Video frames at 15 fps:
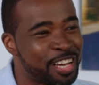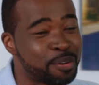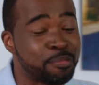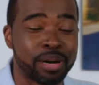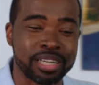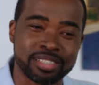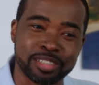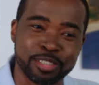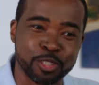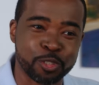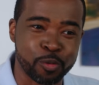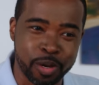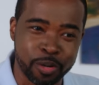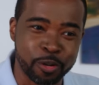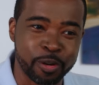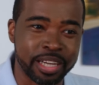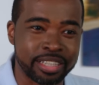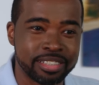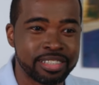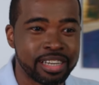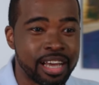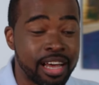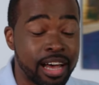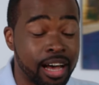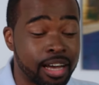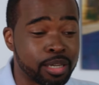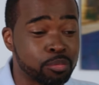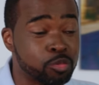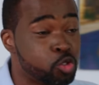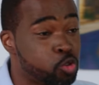My son is around her age. I
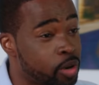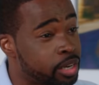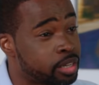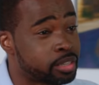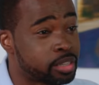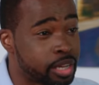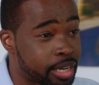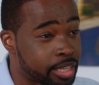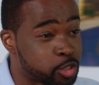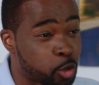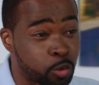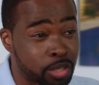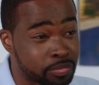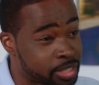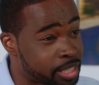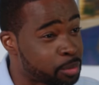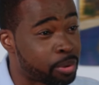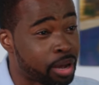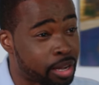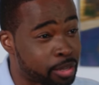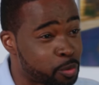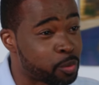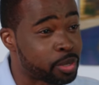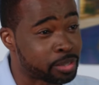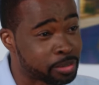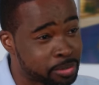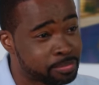am dreading the day he's old enough to get behind the wheel.